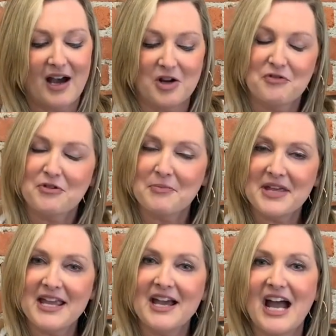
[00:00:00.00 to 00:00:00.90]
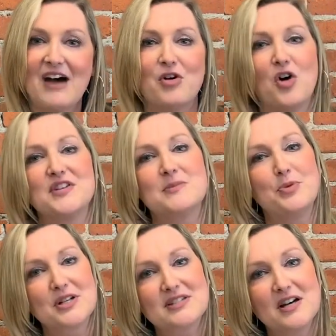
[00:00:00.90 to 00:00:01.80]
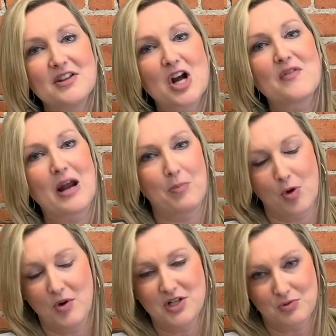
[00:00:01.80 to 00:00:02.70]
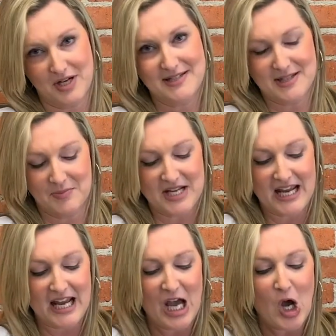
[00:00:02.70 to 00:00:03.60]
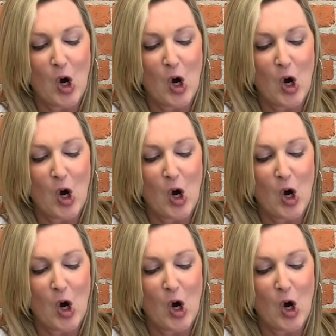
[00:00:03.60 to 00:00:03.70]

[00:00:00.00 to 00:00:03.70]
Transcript: know for me, I have all these books on there that I'm going to read someday.